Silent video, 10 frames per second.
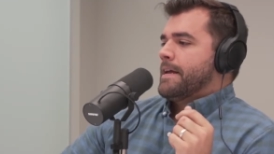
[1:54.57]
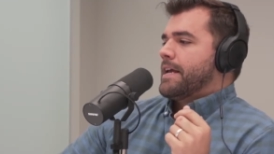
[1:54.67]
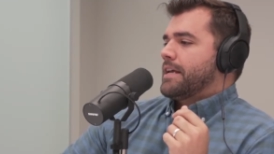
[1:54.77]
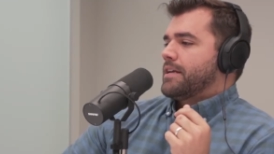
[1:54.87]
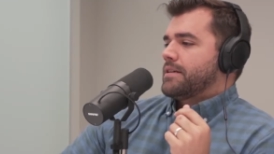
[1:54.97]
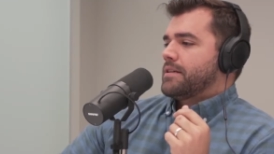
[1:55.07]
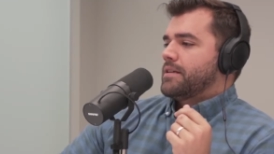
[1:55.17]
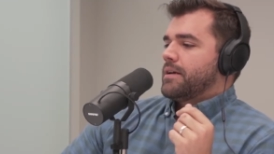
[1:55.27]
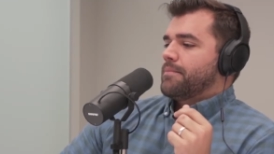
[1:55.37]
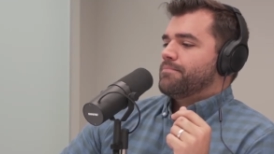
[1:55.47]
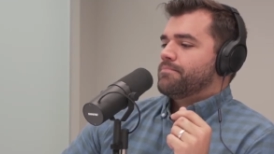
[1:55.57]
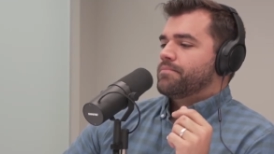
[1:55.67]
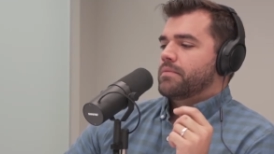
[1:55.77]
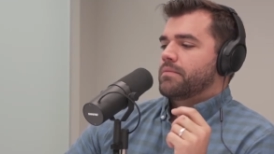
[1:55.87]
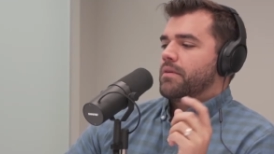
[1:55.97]
and
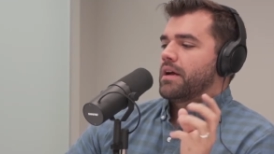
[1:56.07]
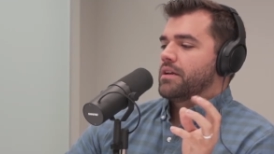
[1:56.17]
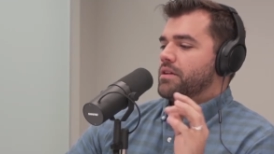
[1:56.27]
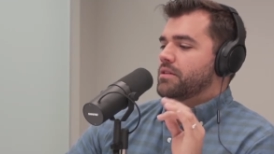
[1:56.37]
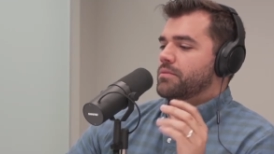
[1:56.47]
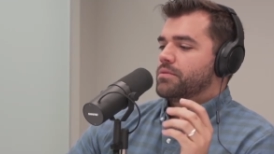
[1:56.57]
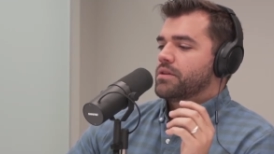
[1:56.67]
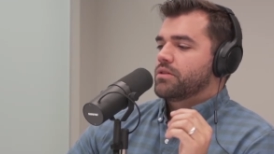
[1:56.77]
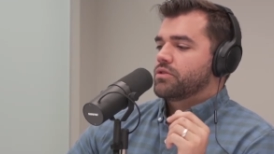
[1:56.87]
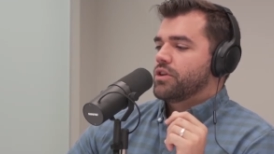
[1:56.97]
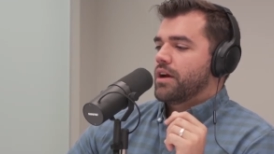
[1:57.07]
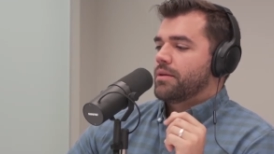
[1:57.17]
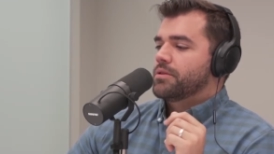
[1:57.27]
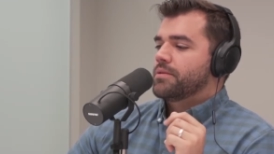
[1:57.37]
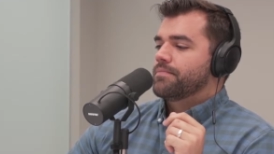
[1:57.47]
I'd done some sales
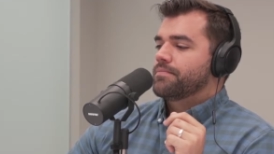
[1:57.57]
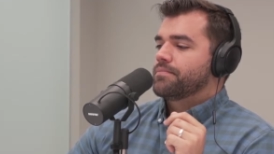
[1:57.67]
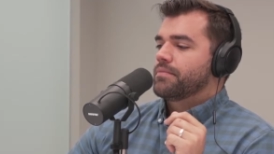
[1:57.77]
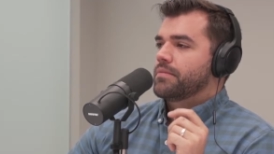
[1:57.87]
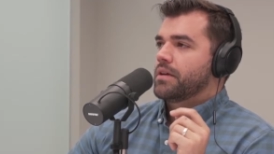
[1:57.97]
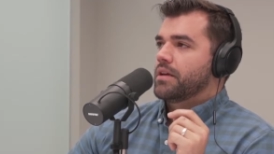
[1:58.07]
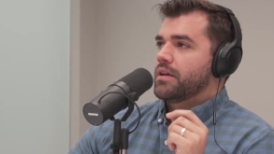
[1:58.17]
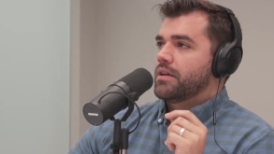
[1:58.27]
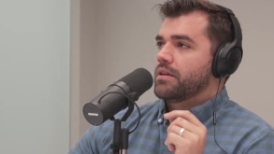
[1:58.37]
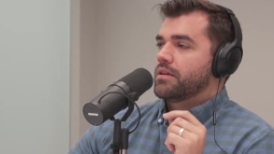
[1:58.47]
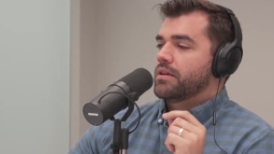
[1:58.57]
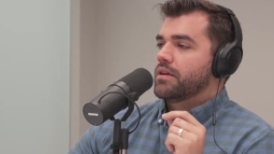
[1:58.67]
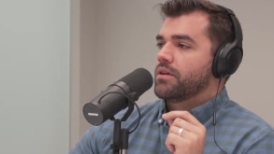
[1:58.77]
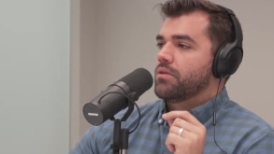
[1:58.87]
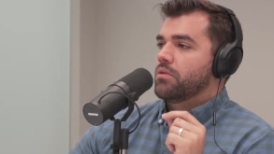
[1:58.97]
jobs, and
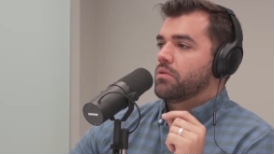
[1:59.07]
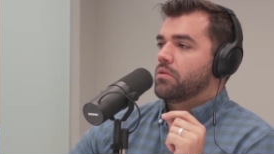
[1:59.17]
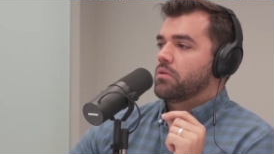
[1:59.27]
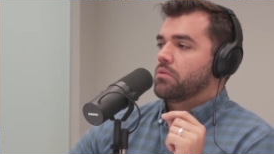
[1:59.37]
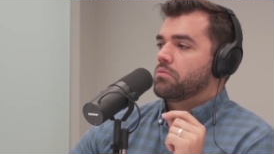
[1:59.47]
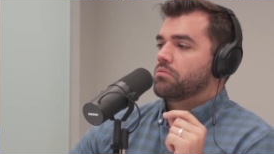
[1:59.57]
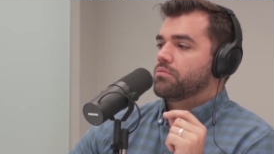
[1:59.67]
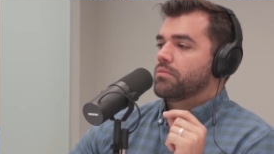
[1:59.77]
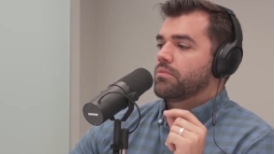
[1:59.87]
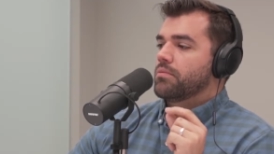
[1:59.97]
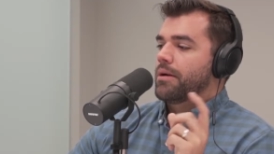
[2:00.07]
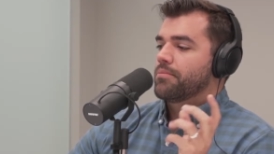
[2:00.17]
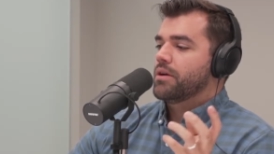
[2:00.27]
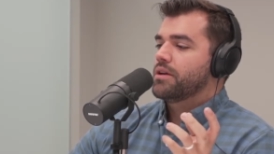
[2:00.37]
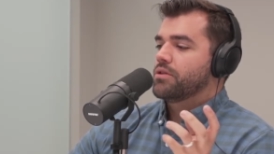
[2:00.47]
my
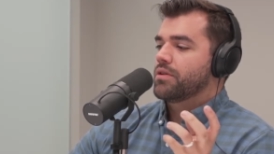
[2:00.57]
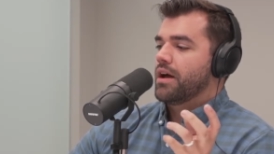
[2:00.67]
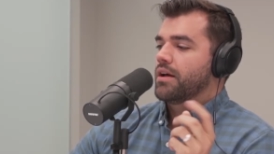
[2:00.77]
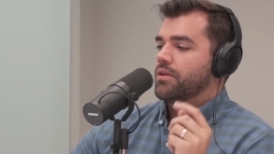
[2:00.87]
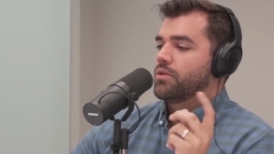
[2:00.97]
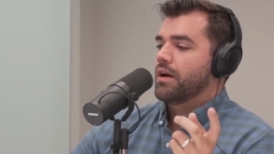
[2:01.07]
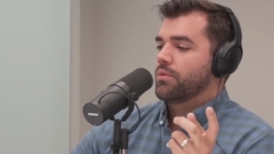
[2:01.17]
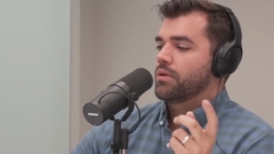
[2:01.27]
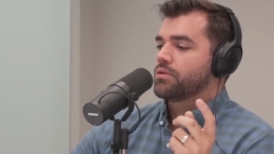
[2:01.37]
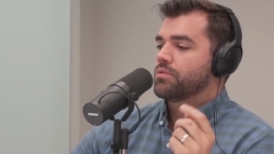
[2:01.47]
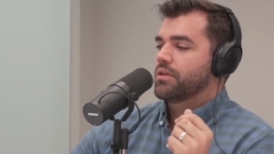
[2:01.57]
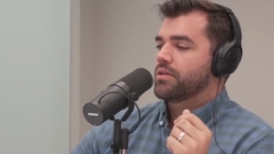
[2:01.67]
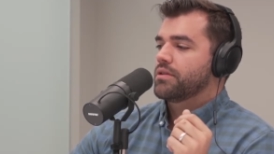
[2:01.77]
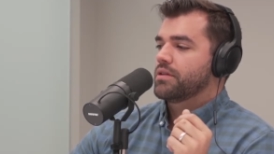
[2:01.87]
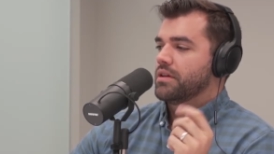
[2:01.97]
buddy who I worked
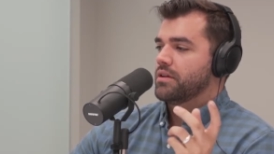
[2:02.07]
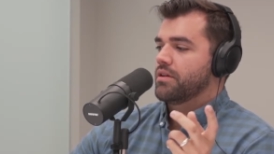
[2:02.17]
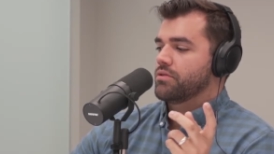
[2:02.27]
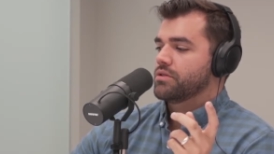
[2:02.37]
with in another